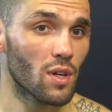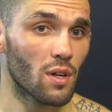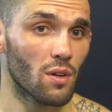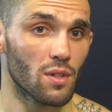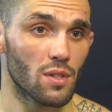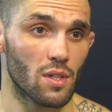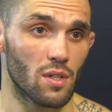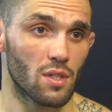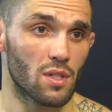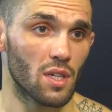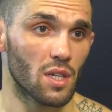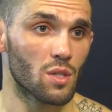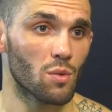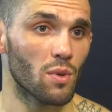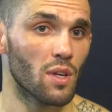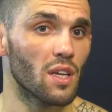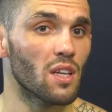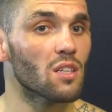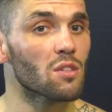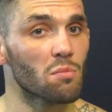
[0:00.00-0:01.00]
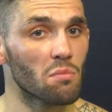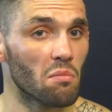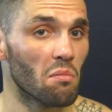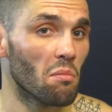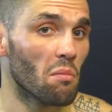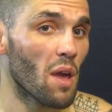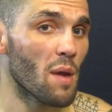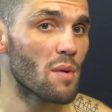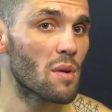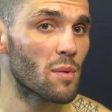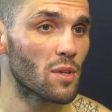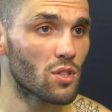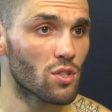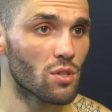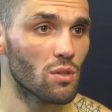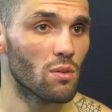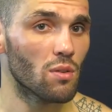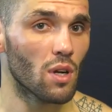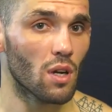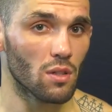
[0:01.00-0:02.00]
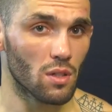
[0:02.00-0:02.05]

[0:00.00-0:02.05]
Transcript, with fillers: I know it's in six weeks, maybe a bit soon.